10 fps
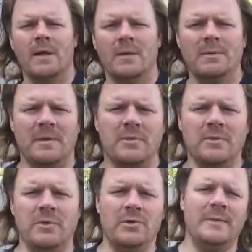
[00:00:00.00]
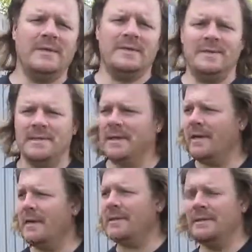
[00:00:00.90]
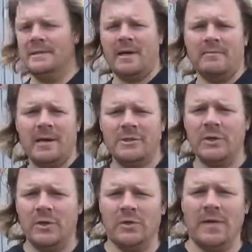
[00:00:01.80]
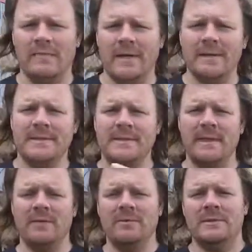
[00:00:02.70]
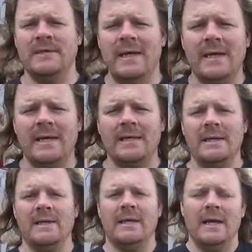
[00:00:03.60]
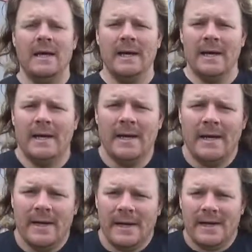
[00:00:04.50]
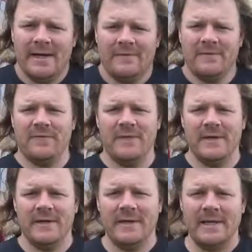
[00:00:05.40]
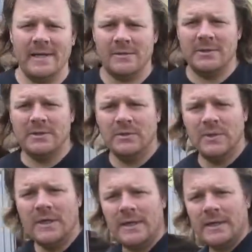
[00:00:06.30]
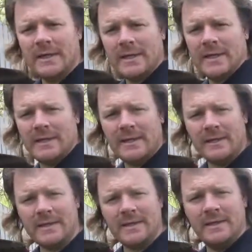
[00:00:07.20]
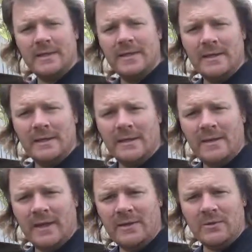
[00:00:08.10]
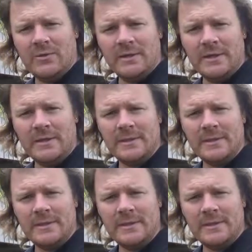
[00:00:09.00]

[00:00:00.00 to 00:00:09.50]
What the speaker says: What's up, YouTube? This is Hot Rod Joe, Hot Rod City. Today, I have to figure out how to get that door